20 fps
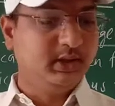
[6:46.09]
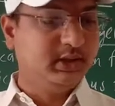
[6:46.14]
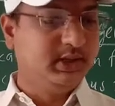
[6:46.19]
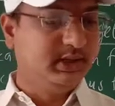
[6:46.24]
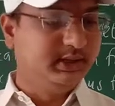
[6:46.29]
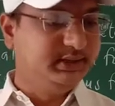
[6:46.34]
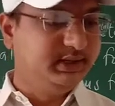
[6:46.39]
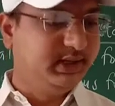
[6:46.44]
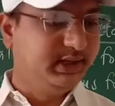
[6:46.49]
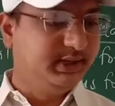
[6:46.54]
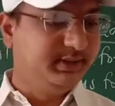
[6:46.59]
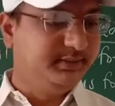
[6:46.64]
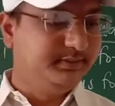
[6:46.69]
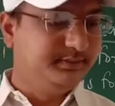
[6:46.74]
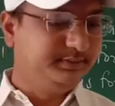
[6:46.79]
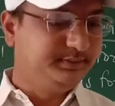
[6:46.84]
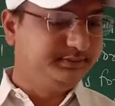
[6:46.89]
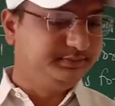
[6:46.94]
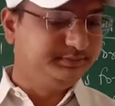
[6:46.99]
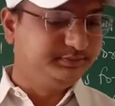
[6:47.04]
then
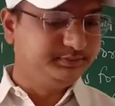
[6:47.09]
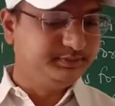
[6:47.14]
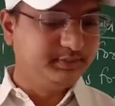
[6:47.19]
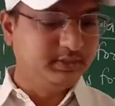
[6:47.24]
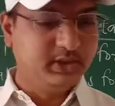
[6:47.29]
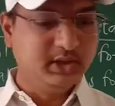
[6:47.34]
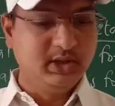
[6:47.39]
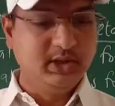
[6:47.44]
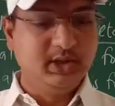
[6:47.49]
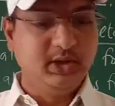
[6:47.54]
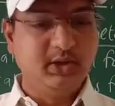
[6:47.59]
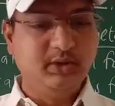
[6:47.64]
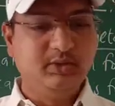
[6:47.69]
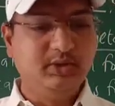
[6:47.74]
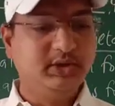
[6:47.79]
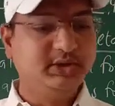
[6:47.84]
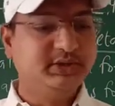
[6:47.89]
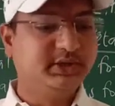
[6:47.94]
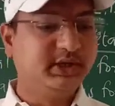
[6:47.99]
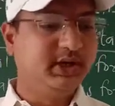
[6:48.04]
we will
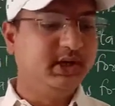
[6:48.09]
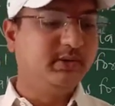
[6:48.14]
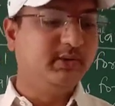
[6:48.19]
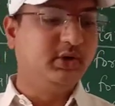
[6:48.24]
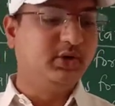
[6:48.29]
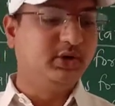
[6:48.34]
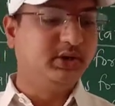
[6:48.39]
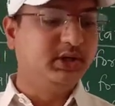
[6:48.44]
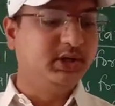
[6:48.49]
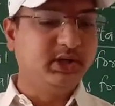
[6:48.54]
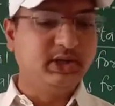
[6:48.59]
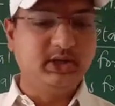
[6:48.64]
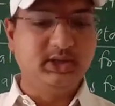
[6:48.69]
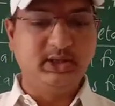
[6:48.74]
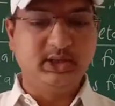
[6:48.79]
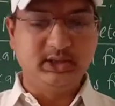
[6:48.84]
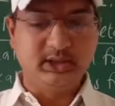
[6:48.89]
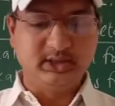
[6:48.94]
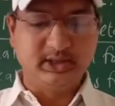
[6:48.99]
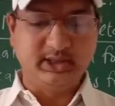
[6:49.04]
study about the
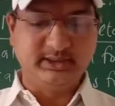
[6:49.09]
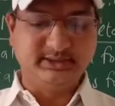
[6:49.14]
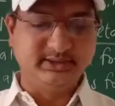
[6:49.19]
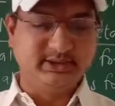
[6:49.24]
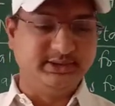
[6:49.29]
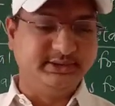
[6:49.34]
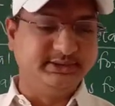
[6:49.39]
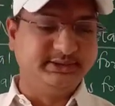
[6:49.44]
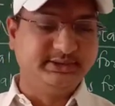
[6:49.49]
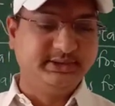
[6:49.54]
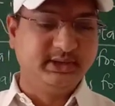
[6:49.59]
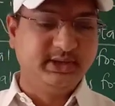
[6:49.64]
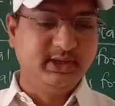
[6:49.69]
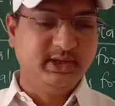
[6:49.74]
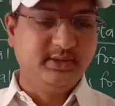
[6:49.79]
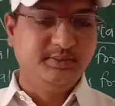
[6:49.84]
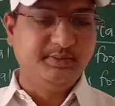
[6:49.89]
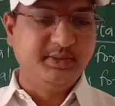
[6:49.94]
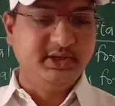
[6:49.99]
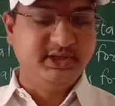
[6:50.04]
grasslands.
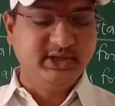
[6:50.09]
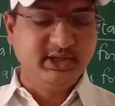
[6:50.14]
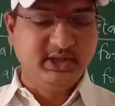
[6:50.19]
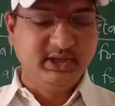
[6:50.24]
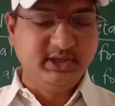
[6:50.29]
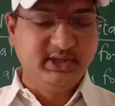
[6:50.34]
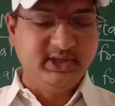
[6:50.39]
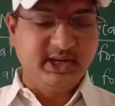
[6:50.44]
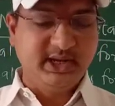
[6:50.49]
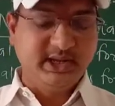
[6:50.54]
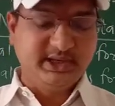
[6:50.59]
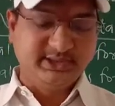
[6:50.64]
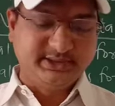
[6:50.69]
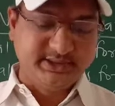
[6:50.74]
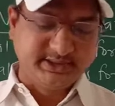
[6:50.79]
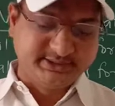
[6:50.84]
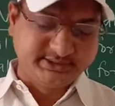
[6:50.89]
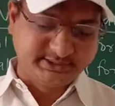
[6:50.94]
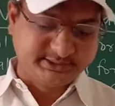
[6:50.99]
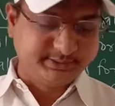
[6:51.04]
Majorly there are
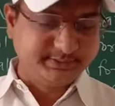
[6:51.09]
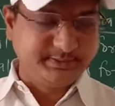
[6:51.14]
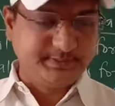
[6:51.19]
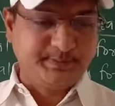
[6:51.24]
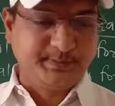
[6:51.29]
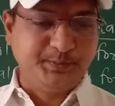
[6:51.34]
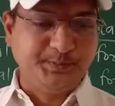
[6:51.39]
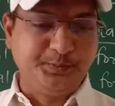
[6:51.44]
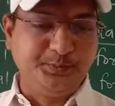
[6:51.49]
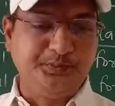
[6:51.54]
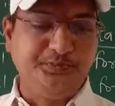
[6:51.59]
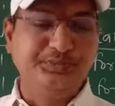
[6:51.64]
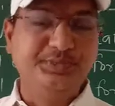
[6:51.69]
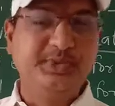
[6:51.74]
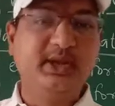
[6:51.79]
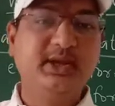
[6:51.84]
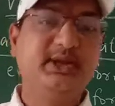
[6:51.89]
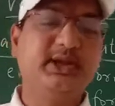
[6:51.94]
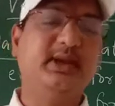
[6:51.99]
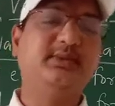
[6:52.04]
6
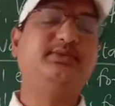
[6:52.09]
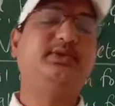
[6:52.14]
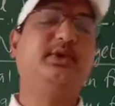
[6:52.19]
types of